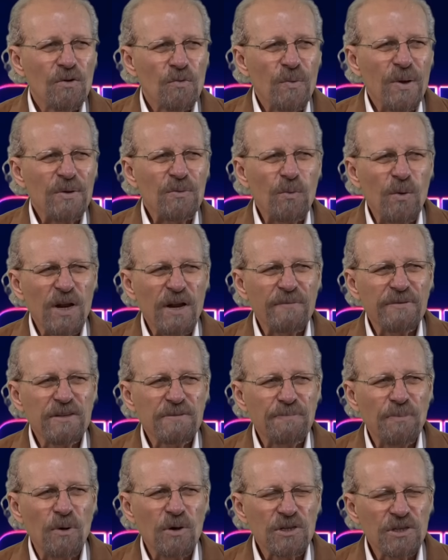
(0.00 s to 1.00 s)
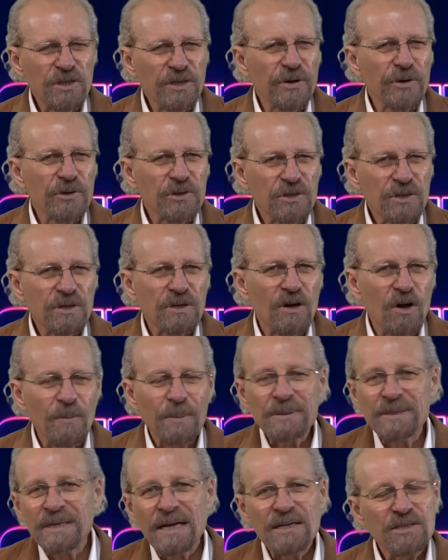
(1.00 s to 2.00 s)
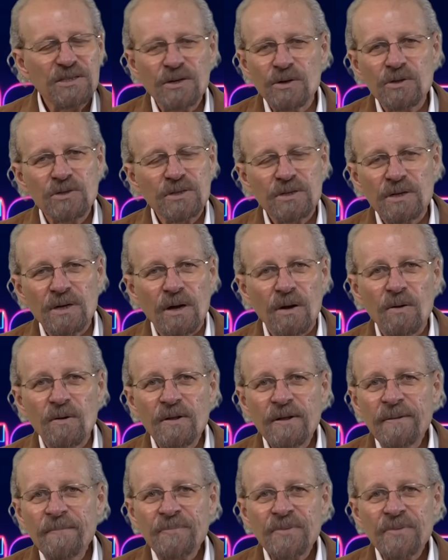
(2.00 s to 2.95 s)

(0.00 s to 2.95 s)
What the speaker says: read one of his books years ago, but that's years ago.